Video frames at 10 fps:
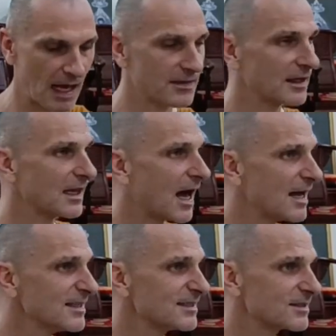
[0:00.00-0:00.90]
And the
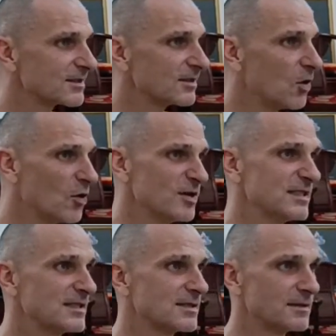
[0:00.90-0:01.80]
last
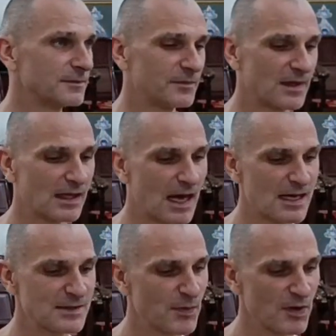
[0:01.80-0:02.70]
horse, the
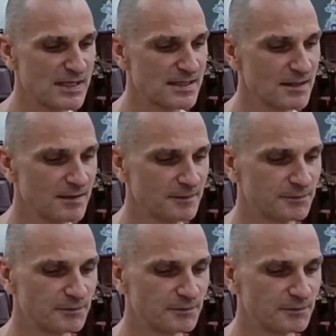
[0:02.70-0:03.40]
last person,